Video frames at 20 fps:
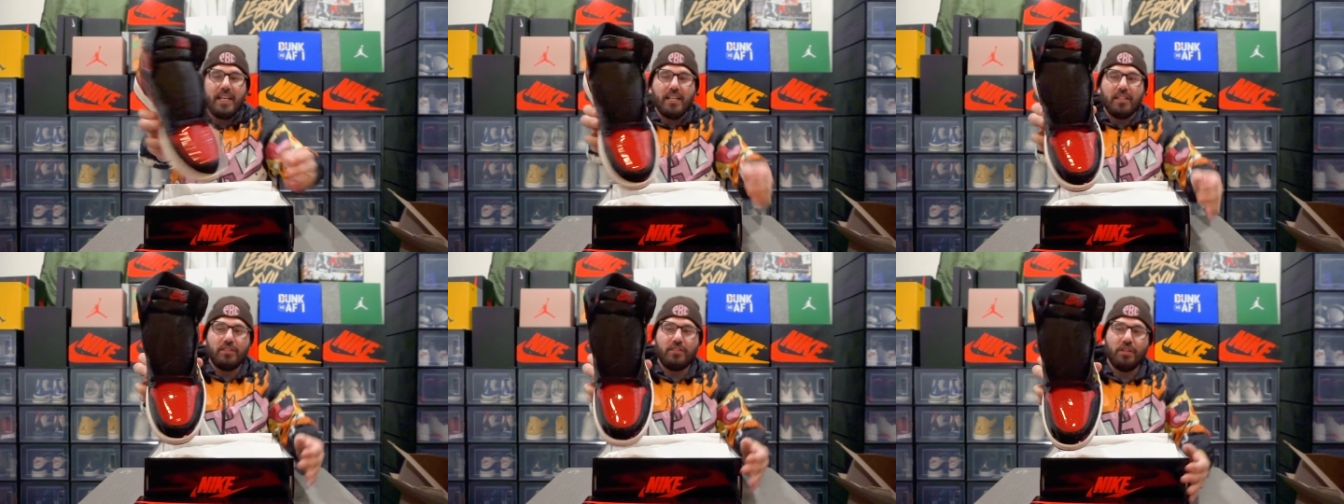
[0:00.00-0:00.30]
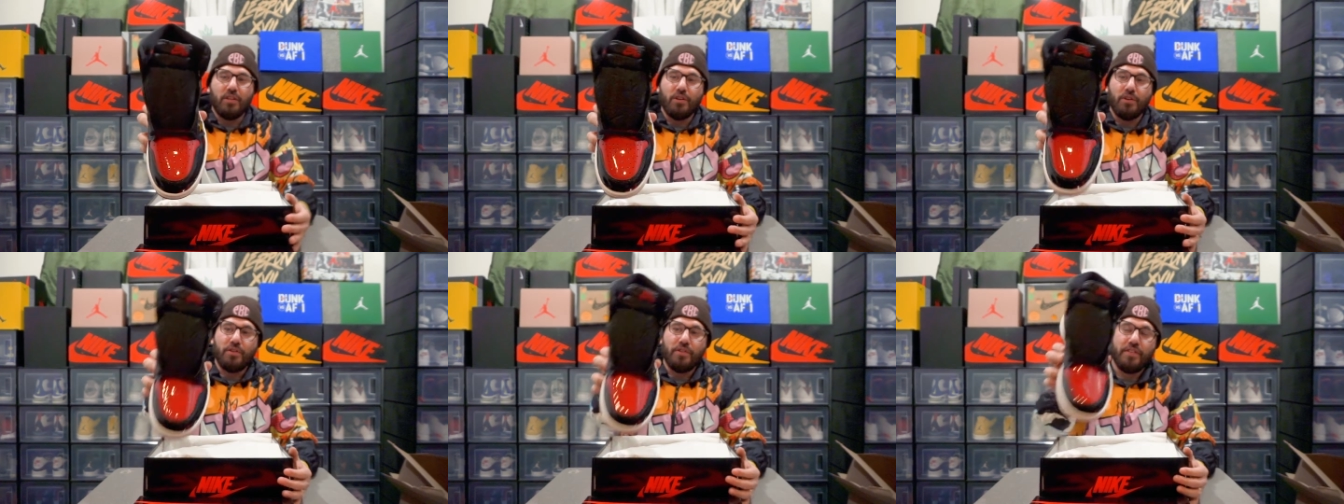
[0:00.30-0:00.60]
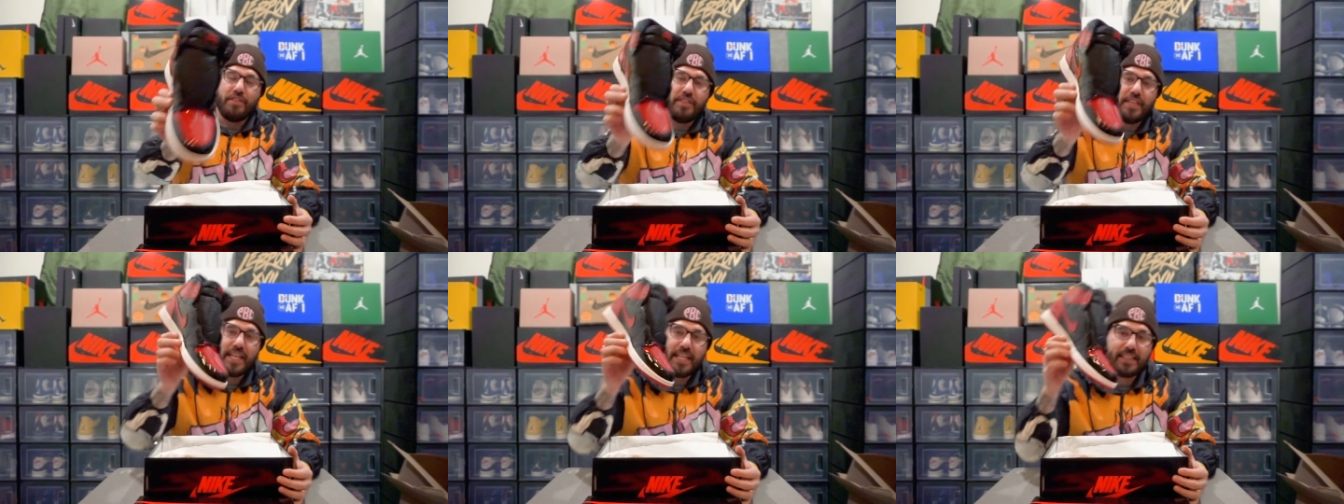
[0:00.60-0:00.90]
So
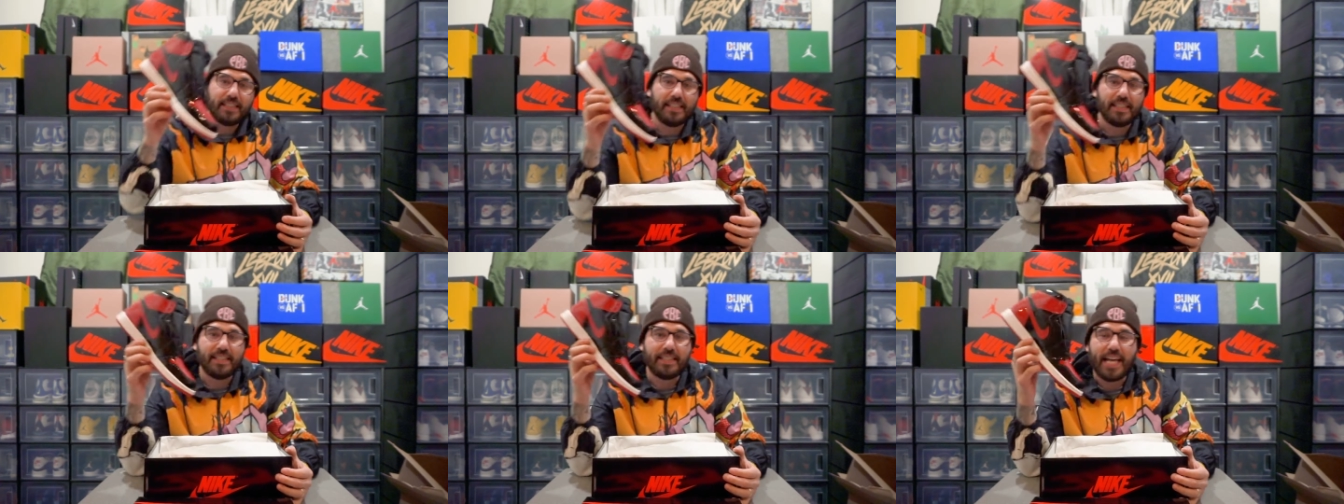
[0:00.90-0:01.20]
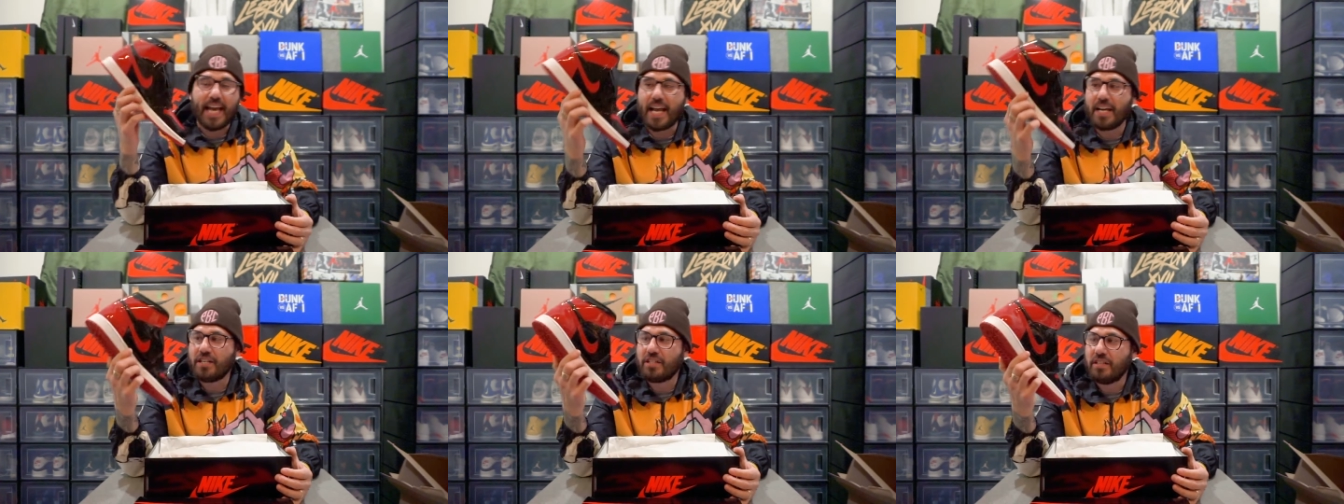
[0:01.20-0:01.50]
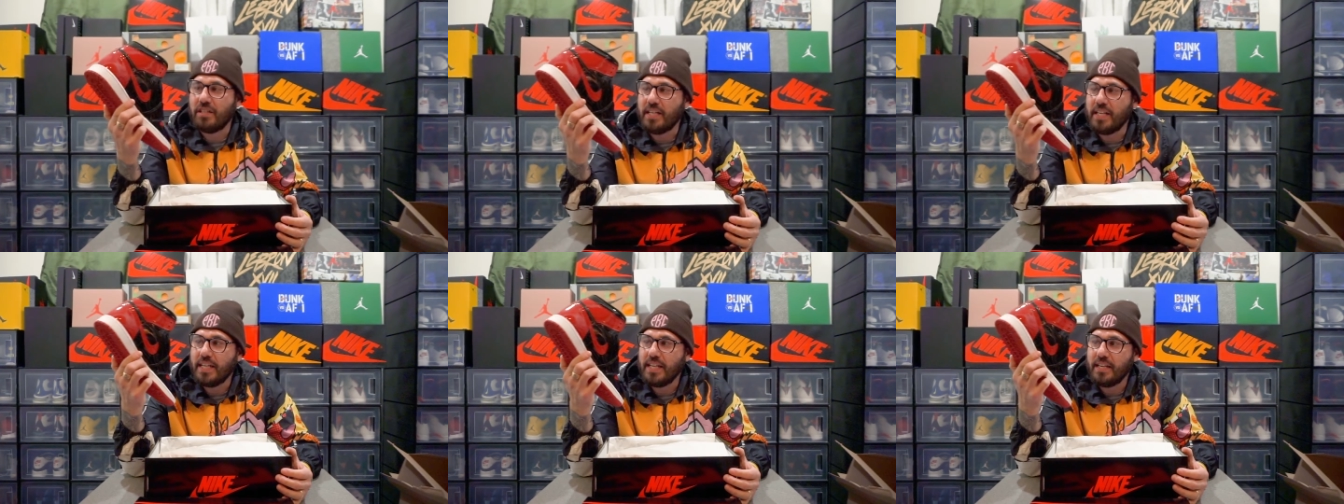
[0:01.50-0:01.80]
this is
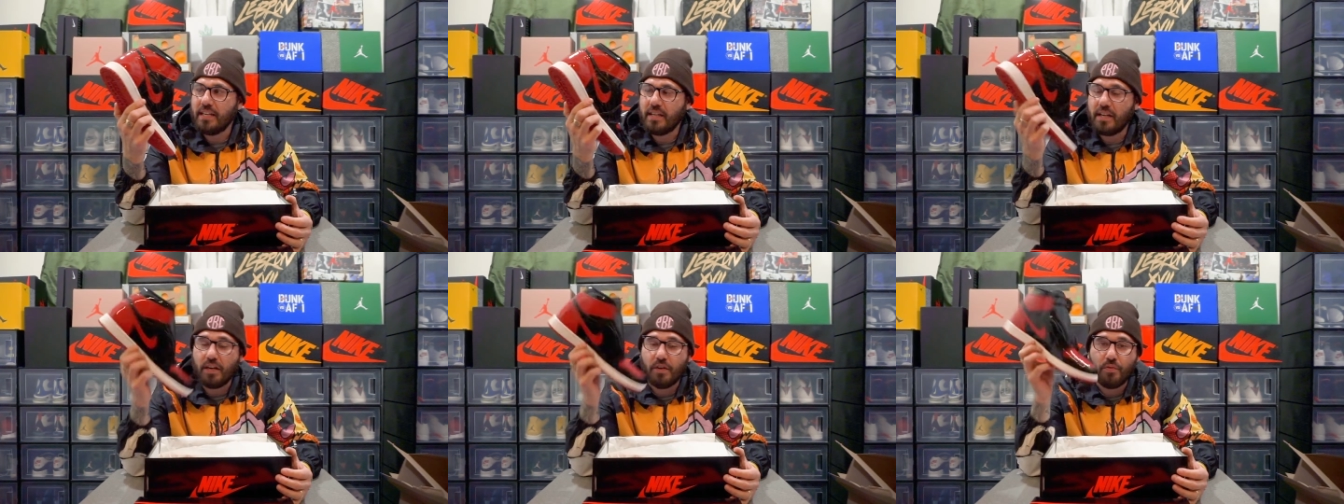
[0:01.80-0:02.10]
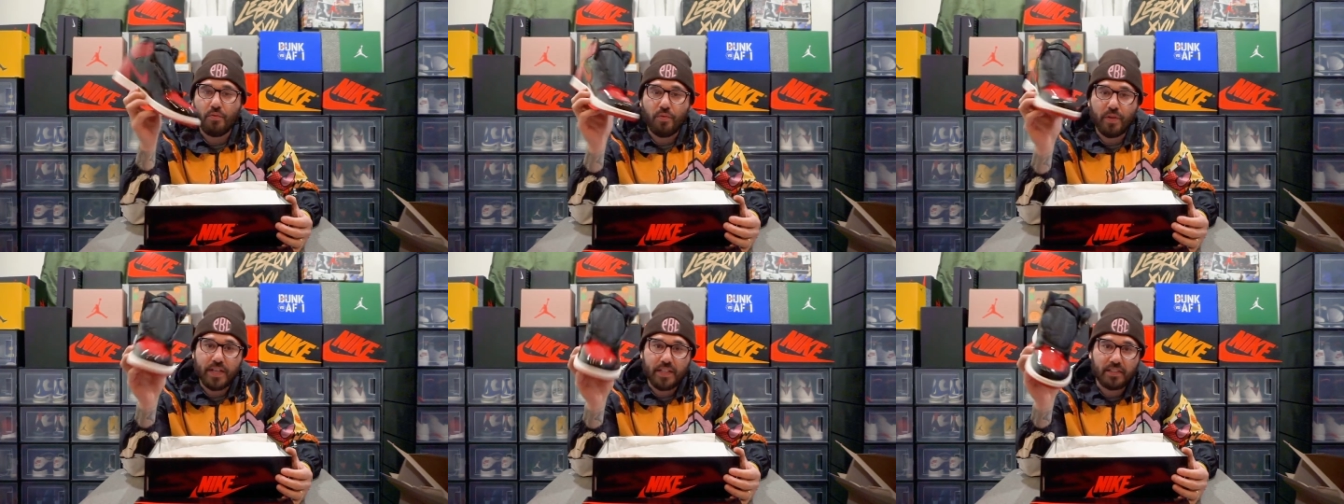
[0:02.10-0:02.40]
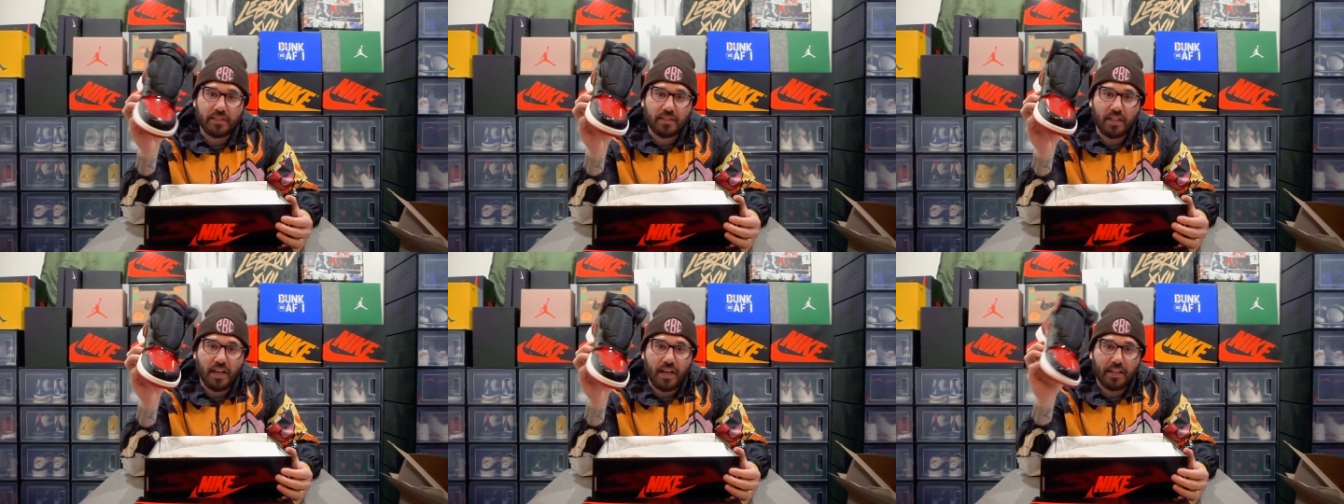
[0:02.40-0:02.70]
actually a
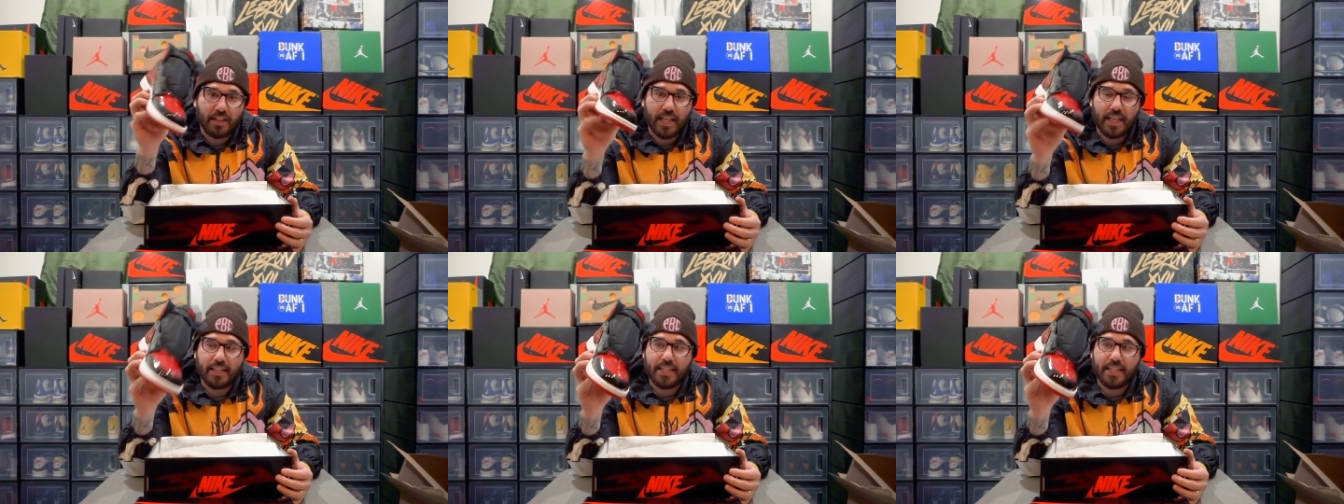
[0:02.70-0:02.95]
restock that